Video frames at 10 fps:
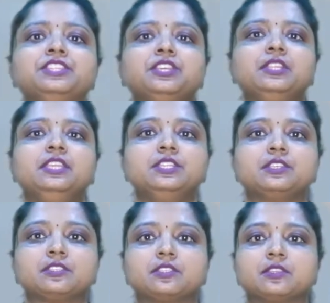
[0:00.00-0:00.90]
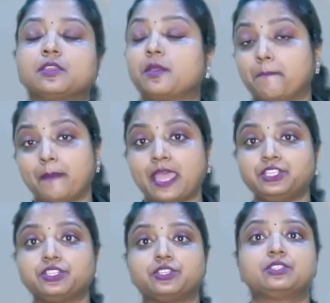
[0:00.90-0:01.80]
dear leaders,
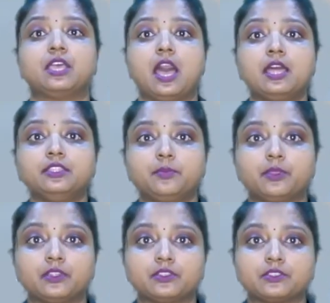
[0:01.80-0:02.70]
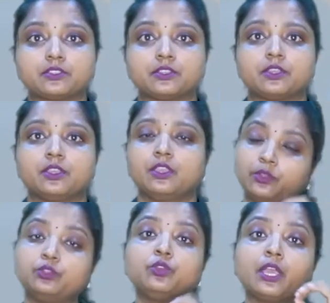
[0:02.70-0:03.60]
managers, entrepreneurs,
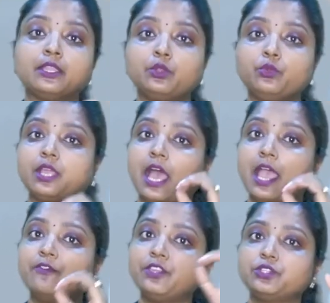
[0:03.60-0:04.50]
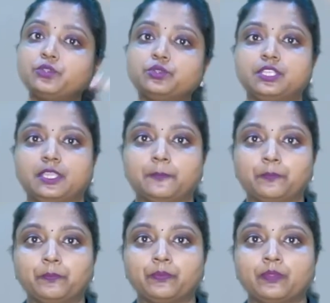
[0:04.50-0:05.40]
to conclude, I wish to say,
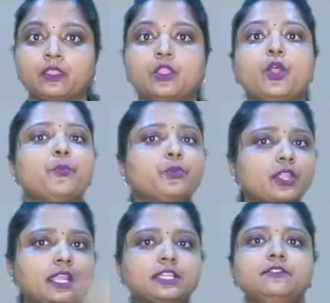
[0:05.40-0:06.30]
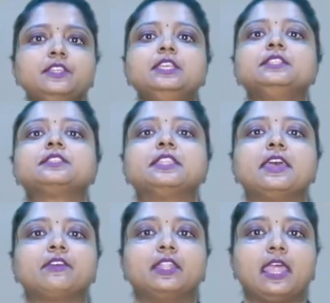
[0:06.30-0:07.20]
productivity is
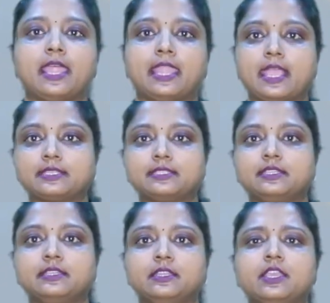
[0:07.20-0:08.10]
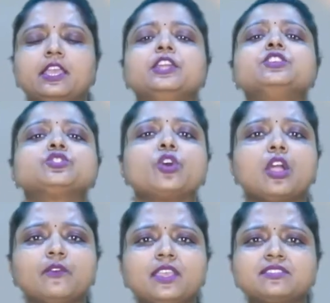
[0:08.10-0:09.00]
never an accident. It is
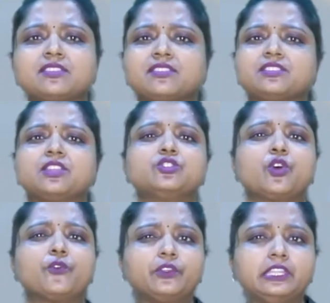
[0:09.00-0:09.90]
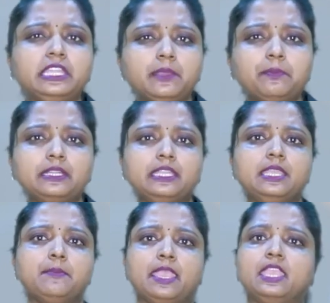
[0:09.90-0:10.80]
always the result of deeper
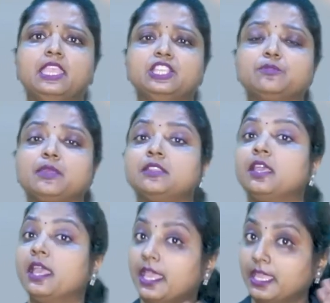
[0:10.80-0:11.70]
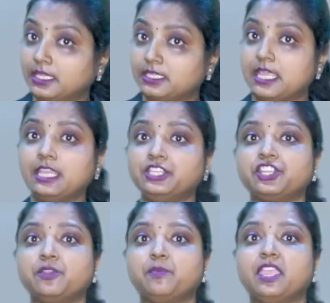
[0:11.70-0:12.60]
team engagement,
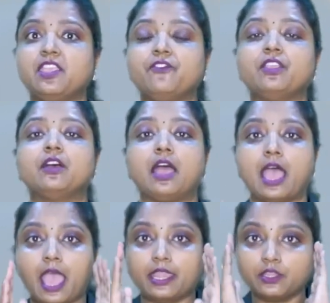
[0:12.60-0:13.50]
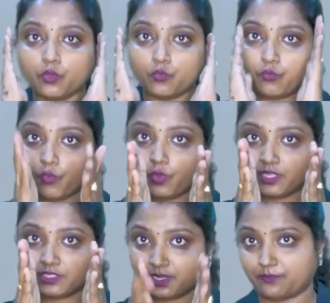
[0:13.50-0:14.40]
intelligent behavior, and
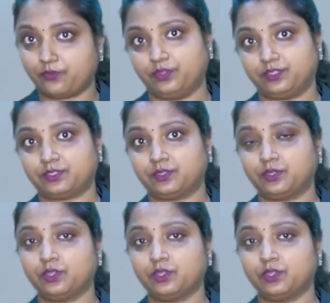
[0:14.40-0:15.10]
focused efforts.